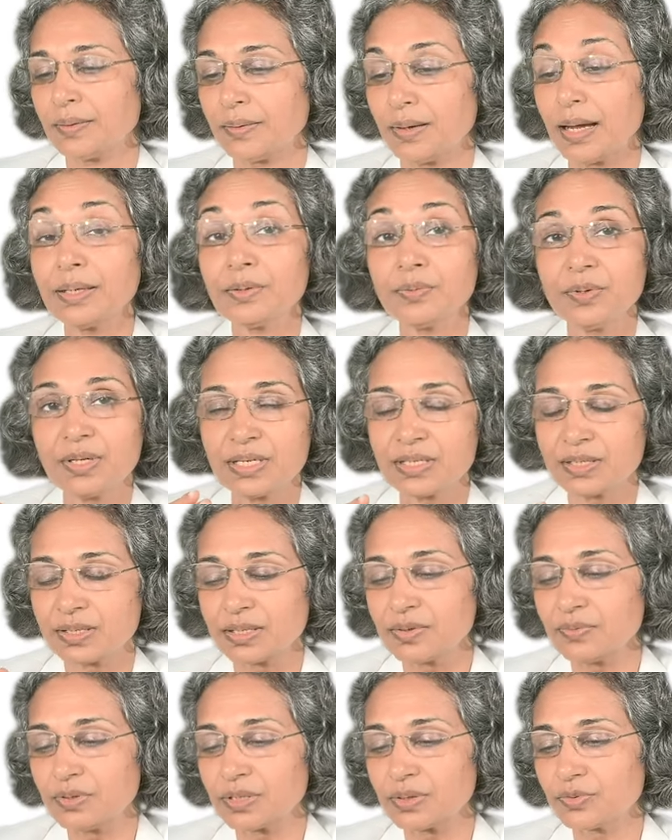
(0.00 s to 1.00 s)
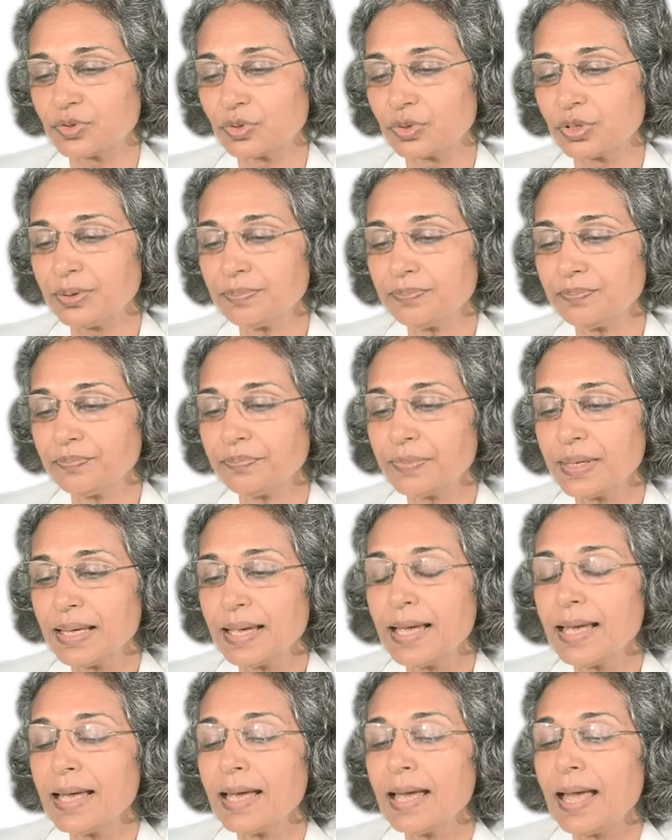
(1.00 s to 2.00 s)
advice given to him.
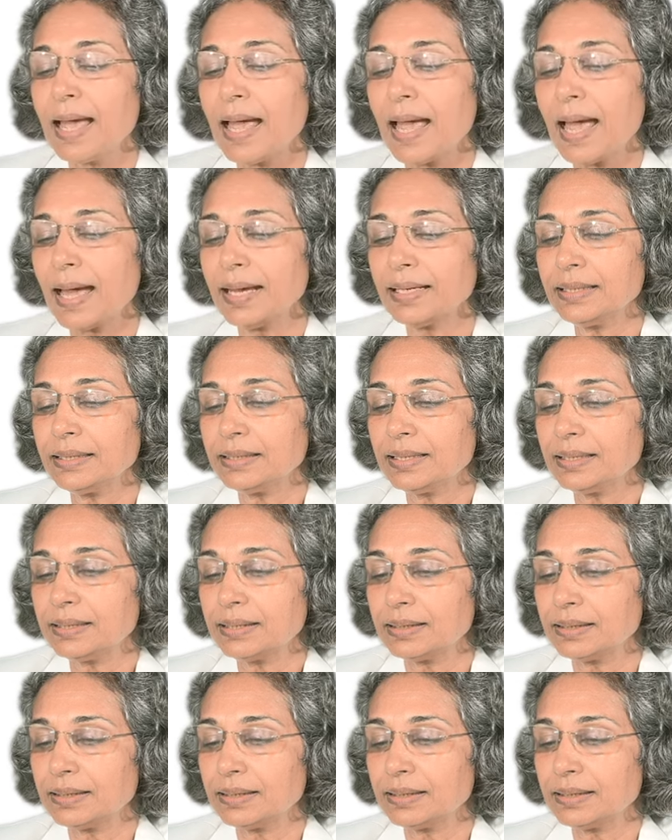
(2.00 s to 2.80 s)
And